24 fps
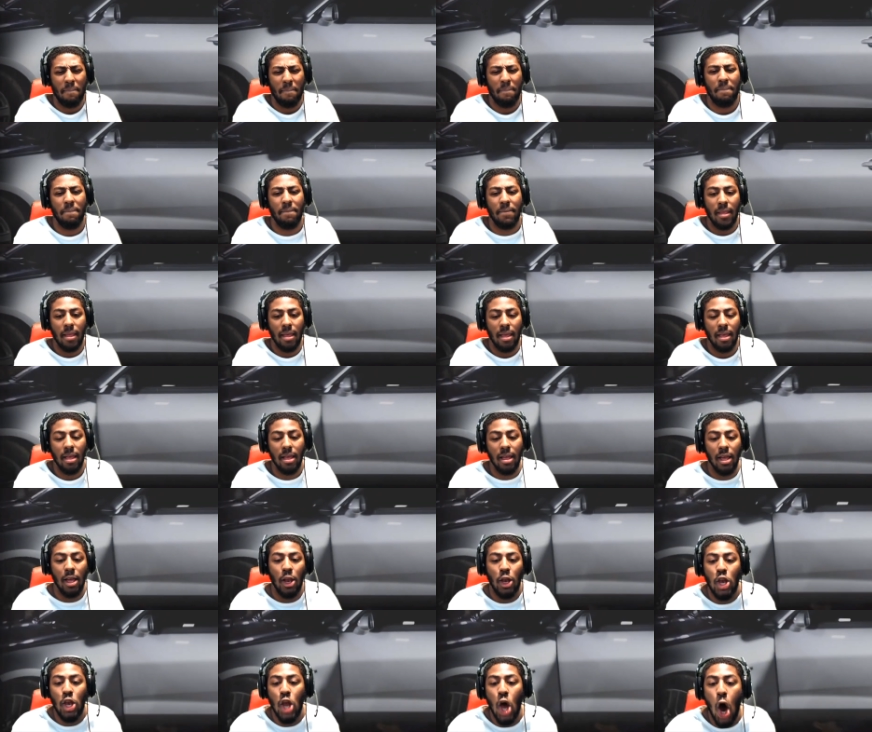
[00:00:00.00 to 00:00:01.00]
yes.
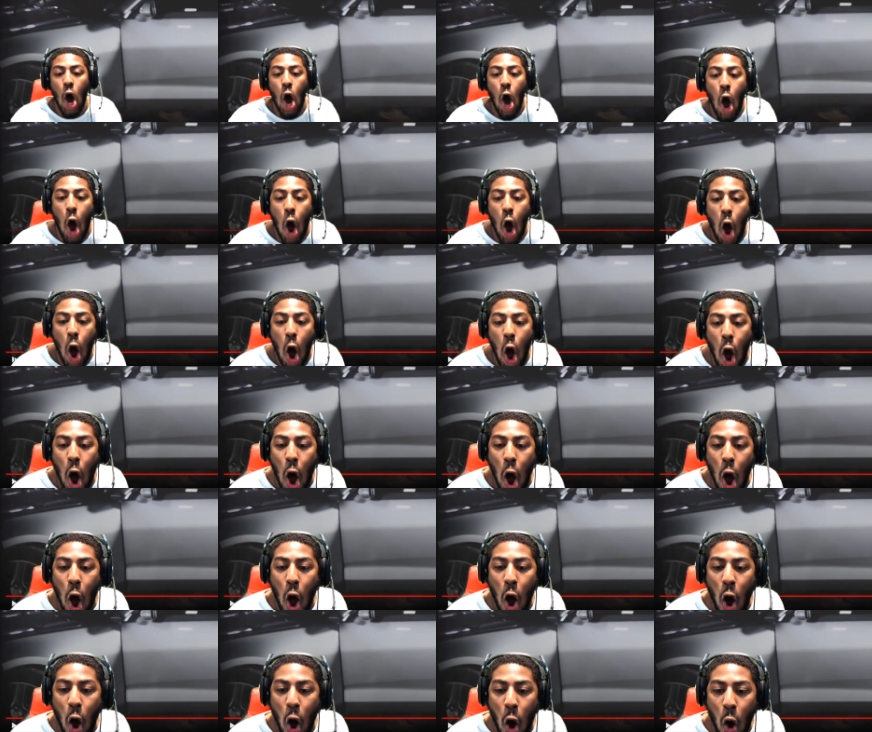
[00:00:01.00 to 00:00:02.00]
No!
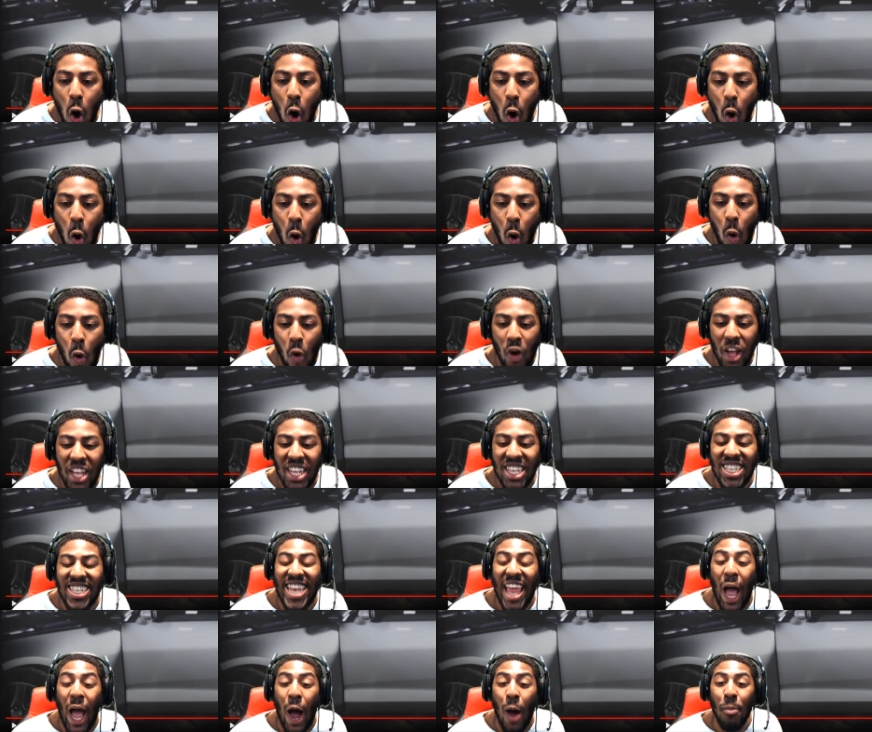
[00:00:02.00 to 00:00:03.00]
Oh, he's
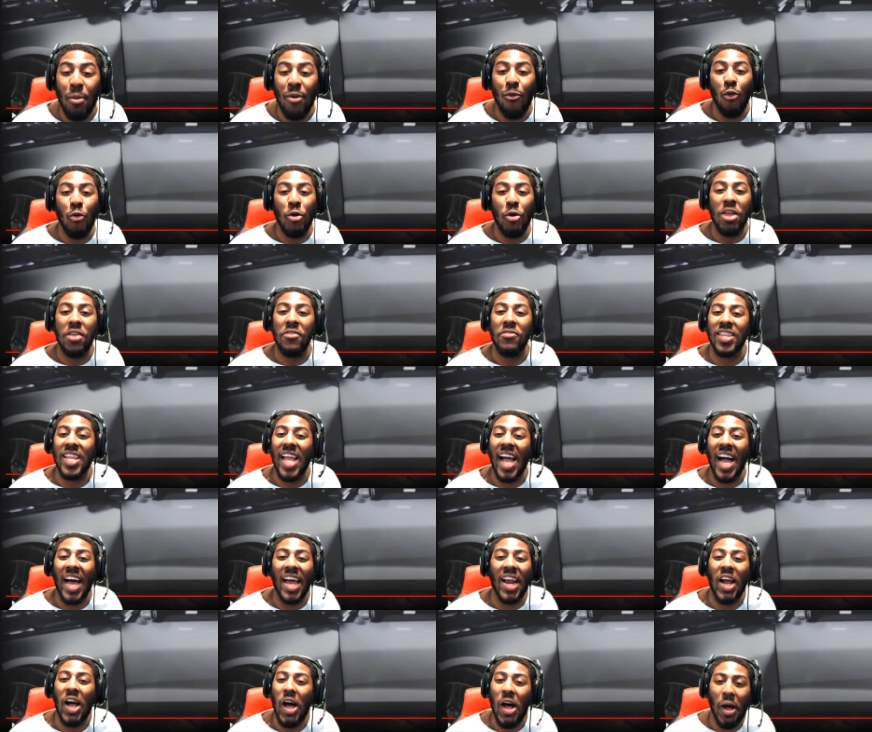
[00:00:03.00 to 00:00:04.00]
down before he even
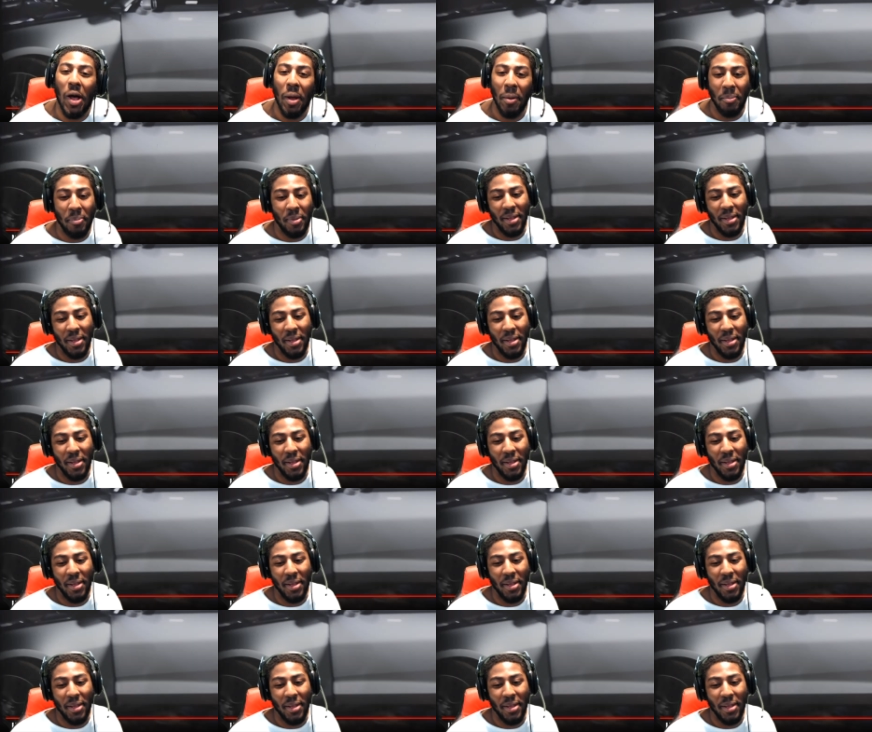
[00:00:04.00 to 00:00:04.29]
got up.